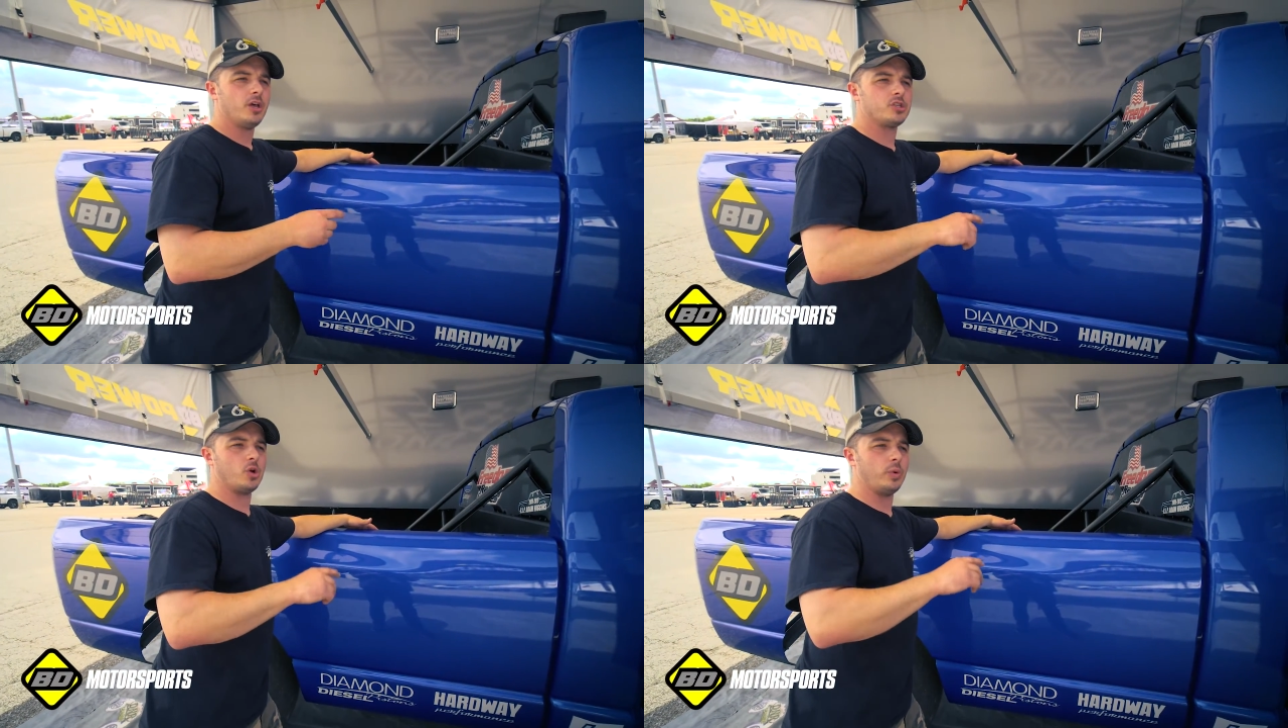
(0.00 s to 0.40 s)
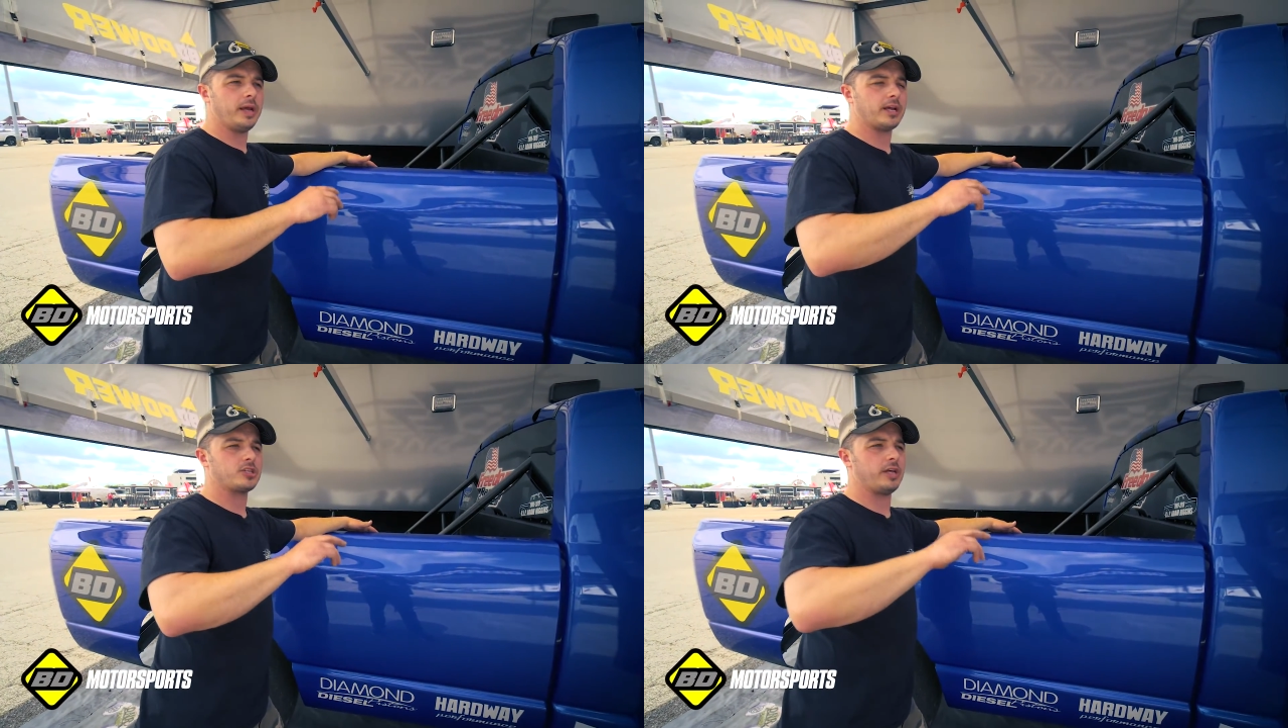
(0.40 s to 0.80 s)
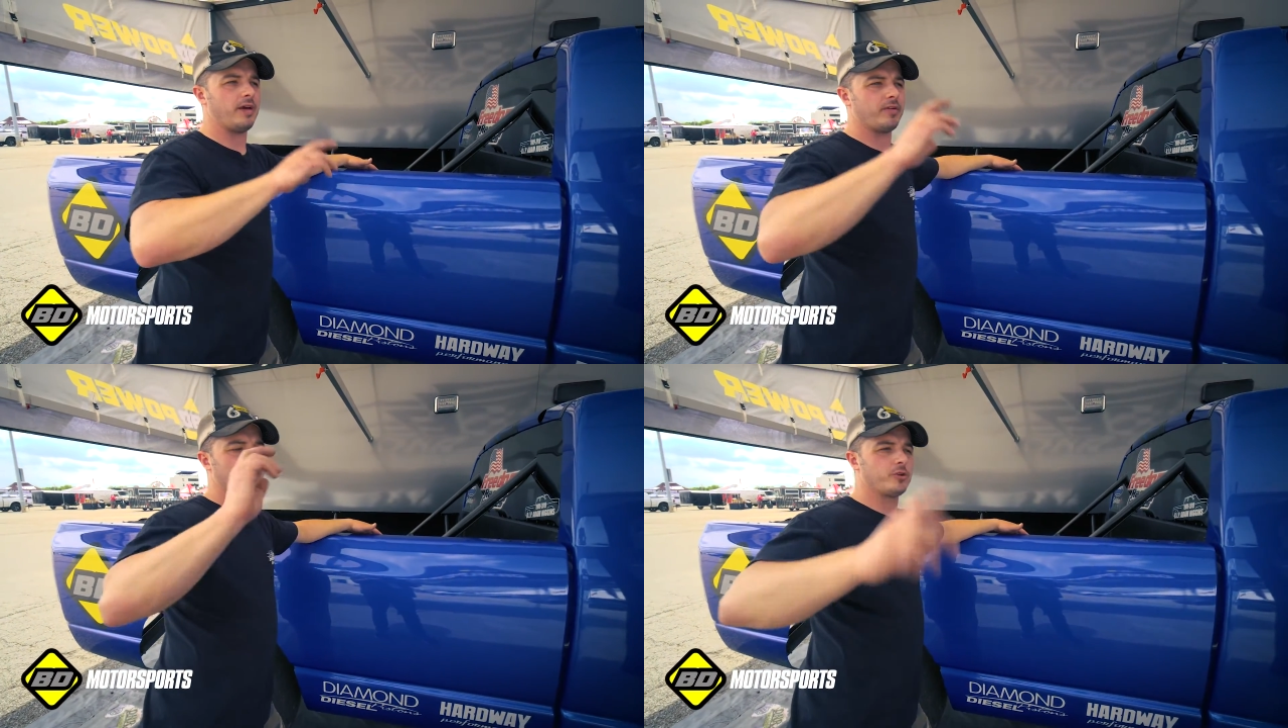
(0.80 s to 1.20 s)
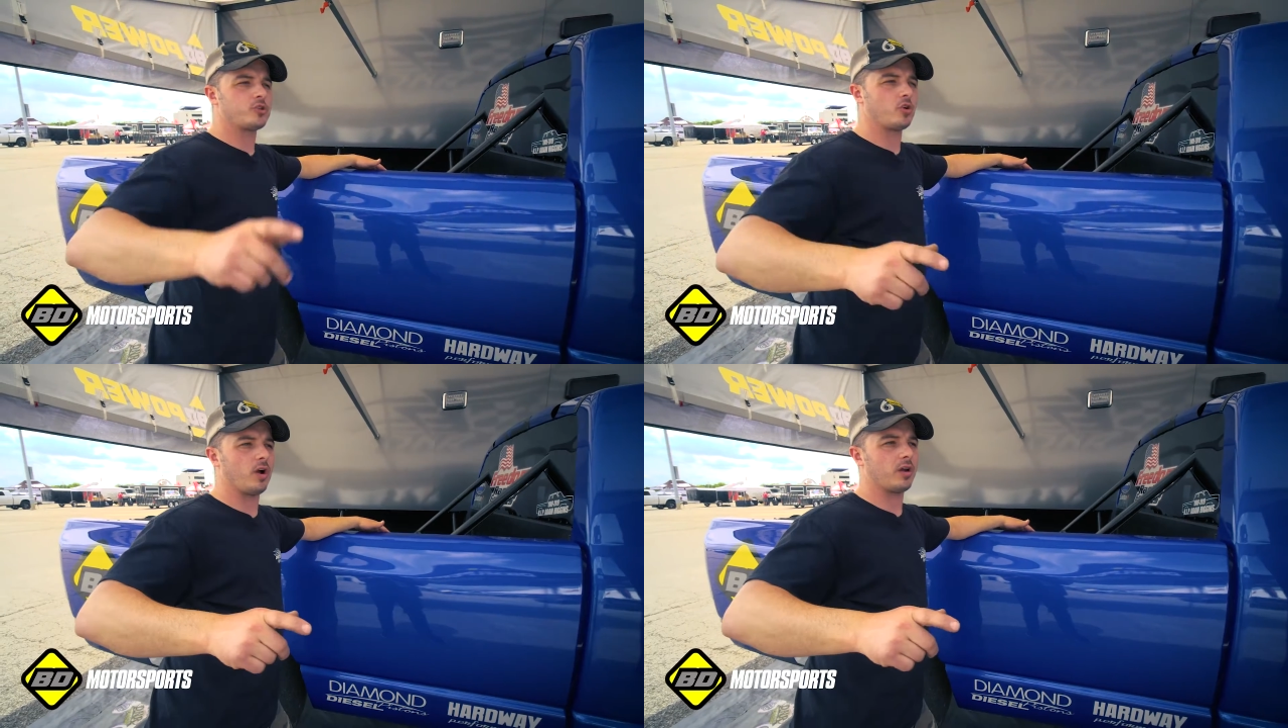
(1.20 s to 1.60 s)
So we actually have another
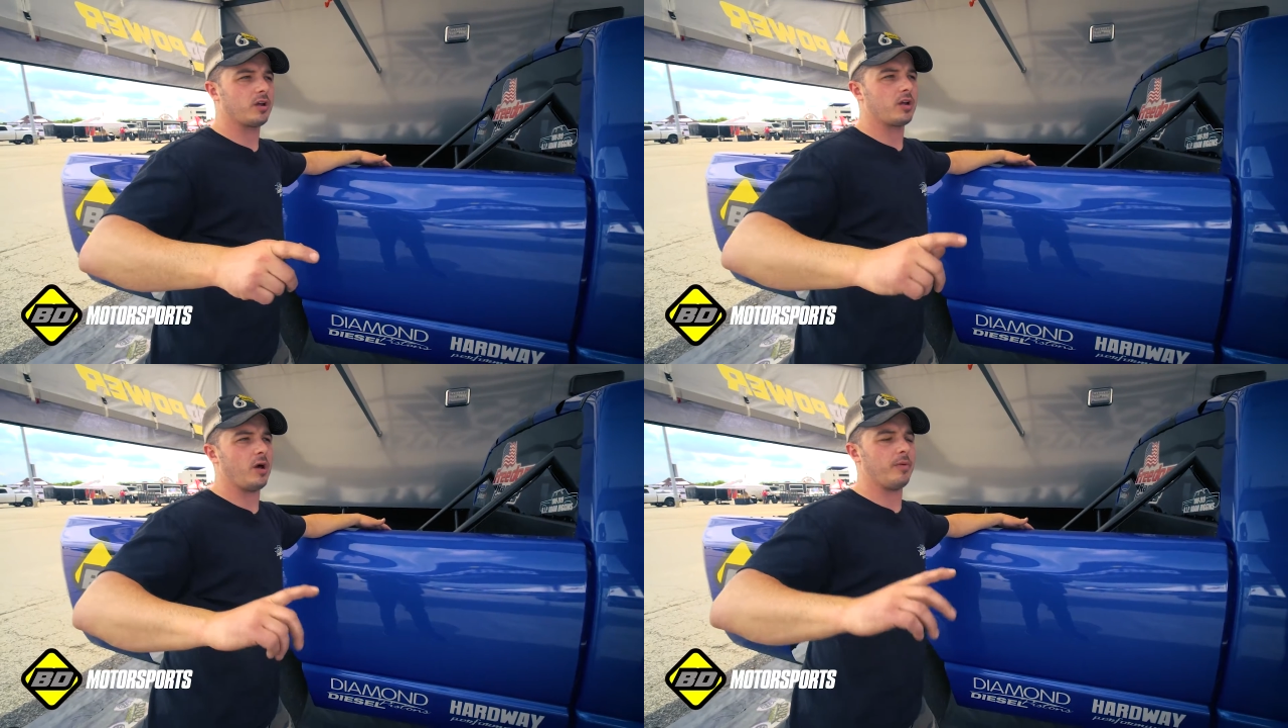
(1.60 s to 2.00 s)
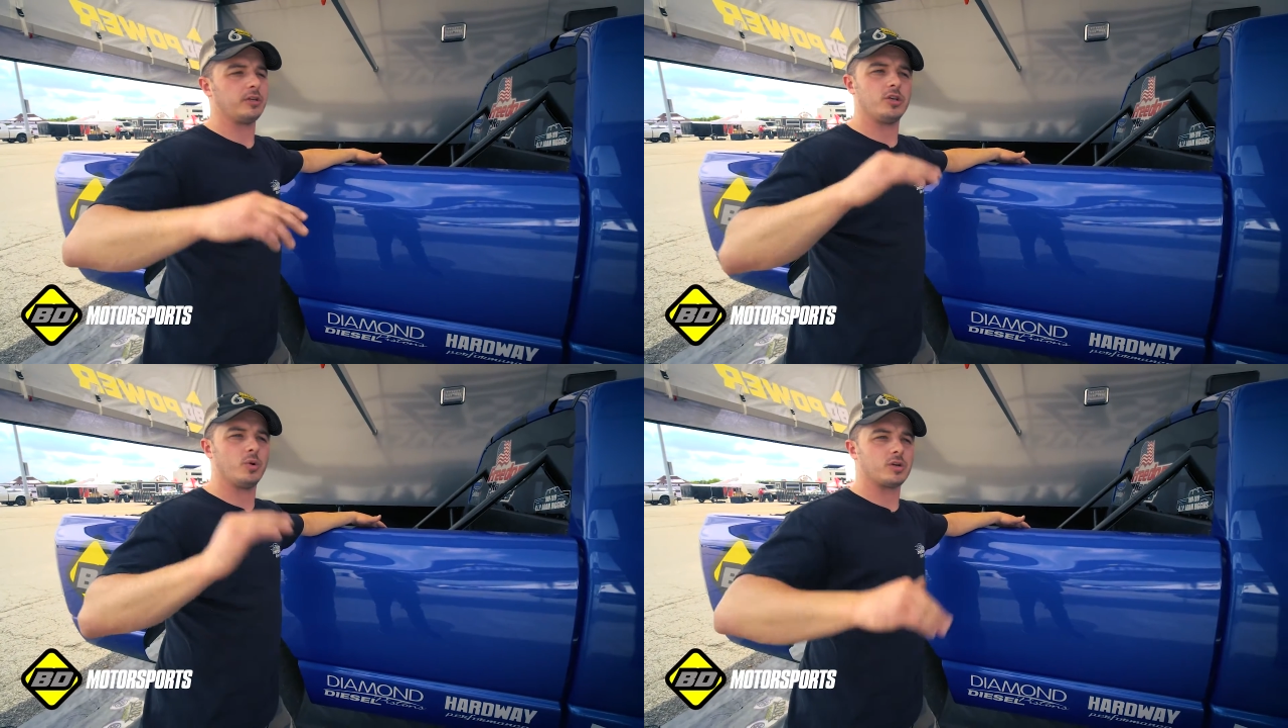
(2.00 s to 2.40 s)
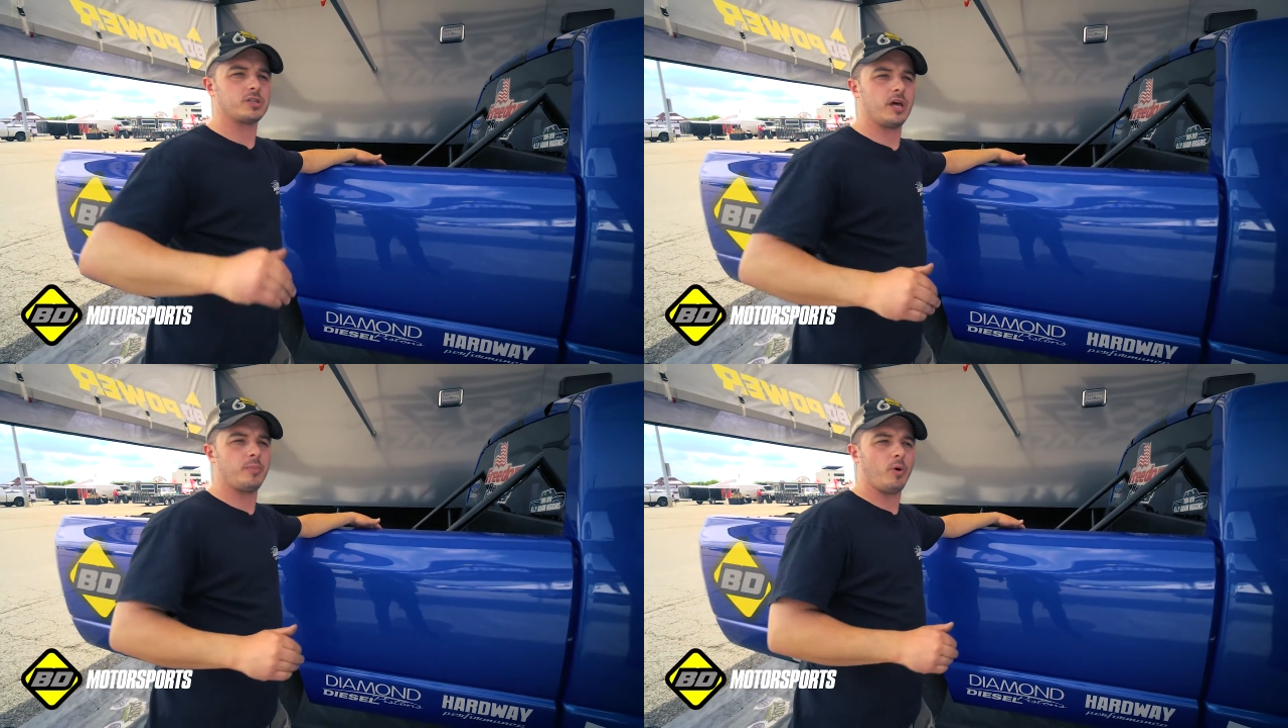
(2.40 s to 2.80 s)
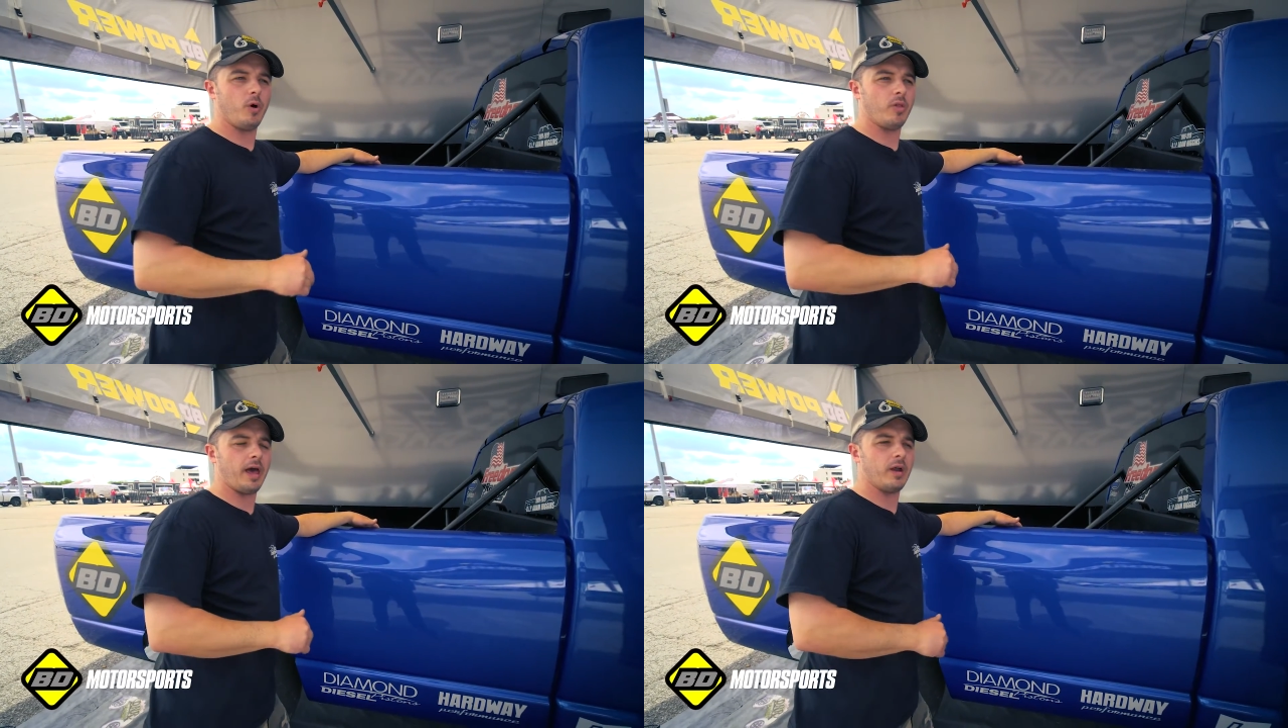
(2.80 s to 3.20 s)
truck coming to do our sled
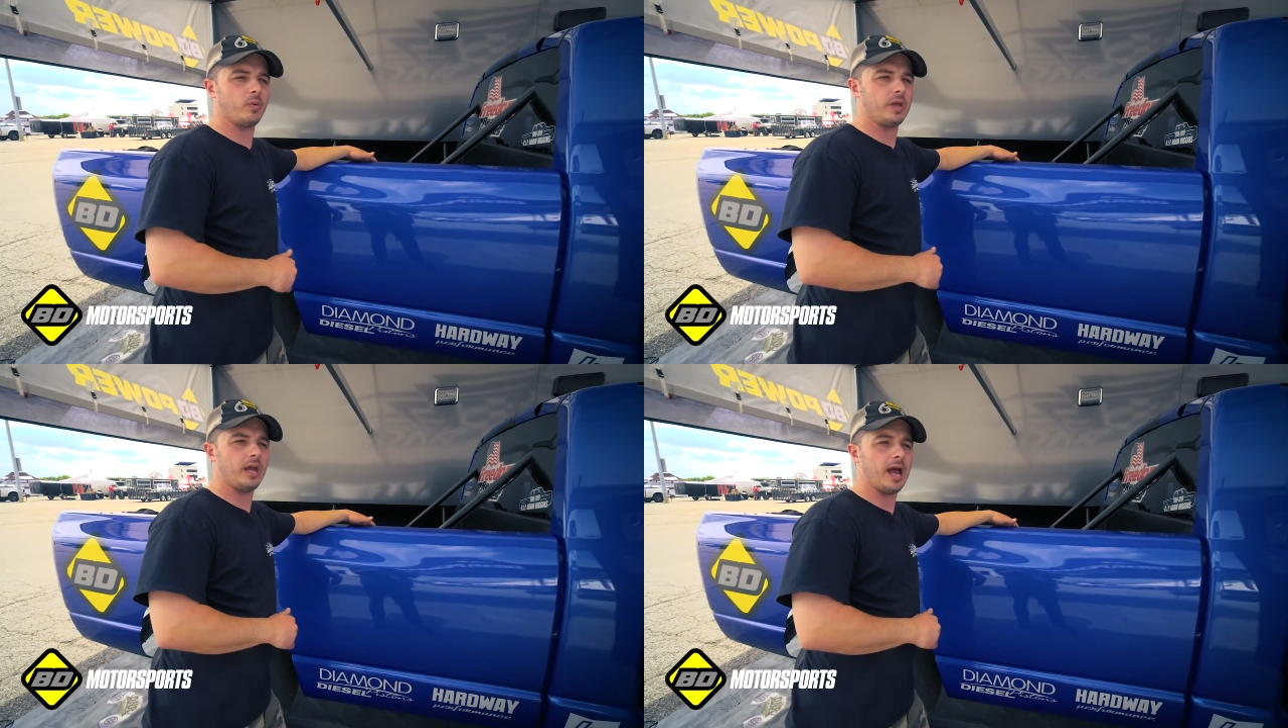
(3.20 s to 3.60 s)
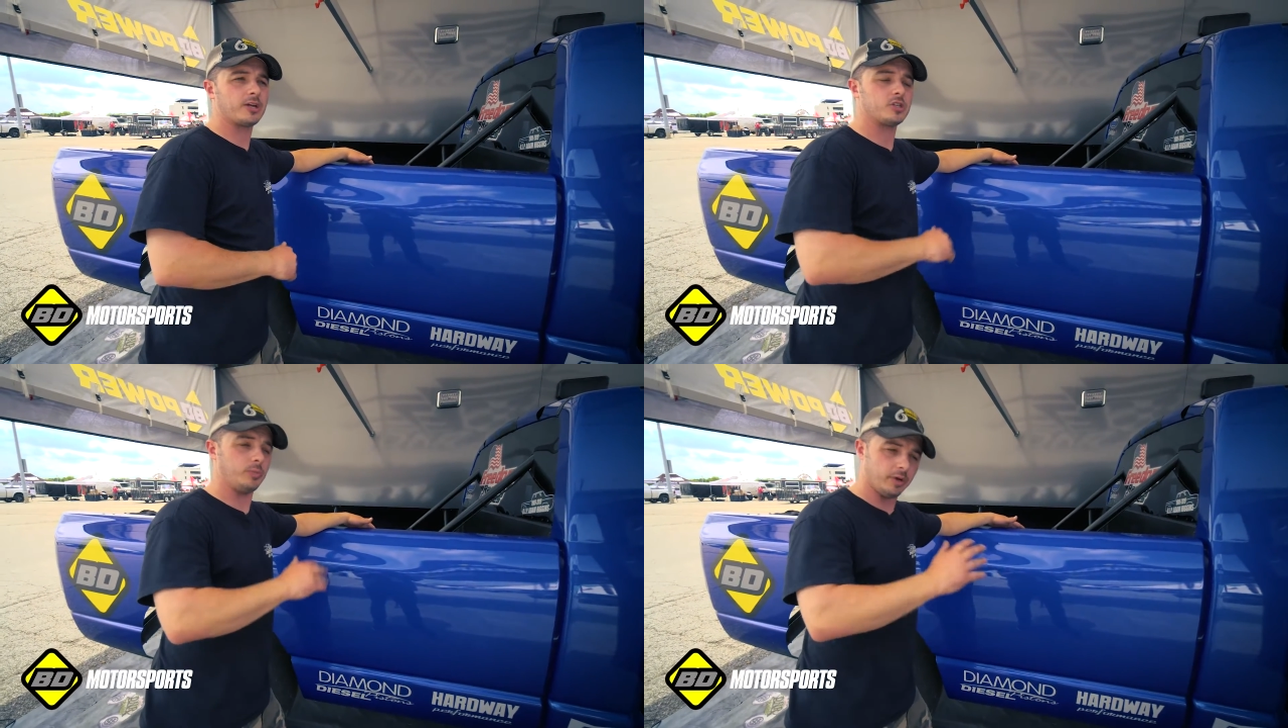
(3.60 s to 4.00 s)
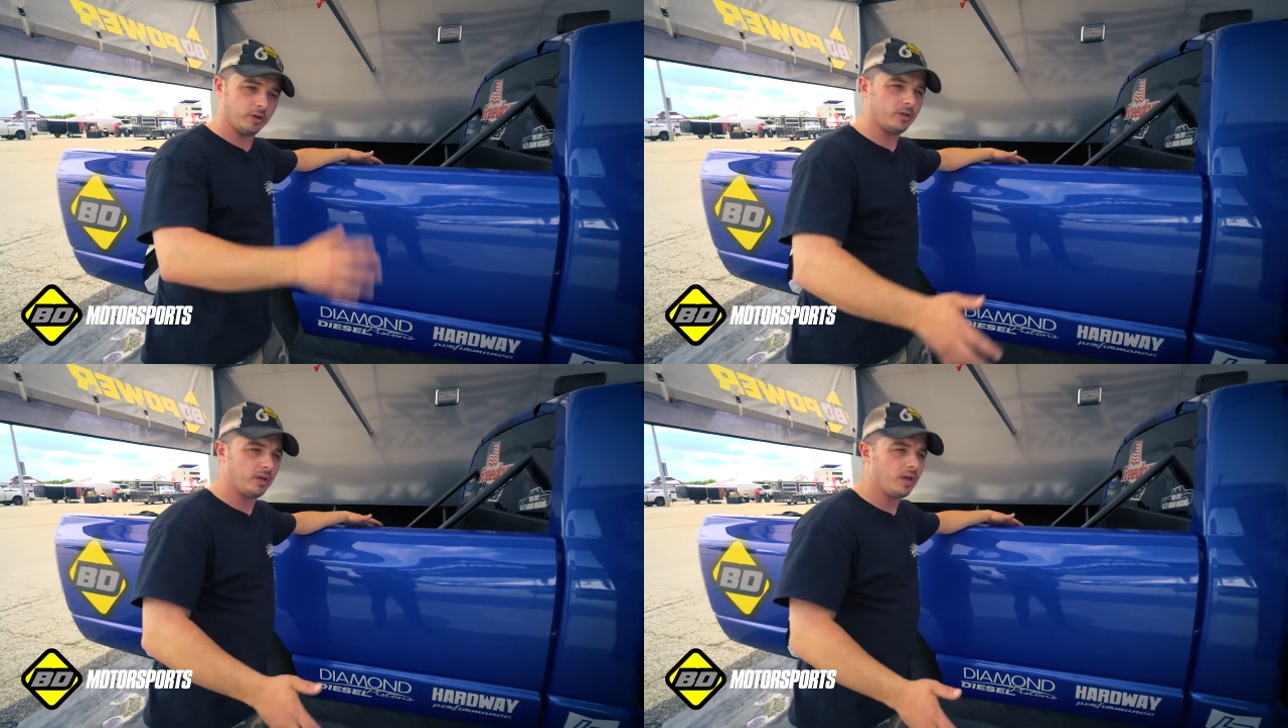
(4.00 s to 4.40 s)
pull that we actually built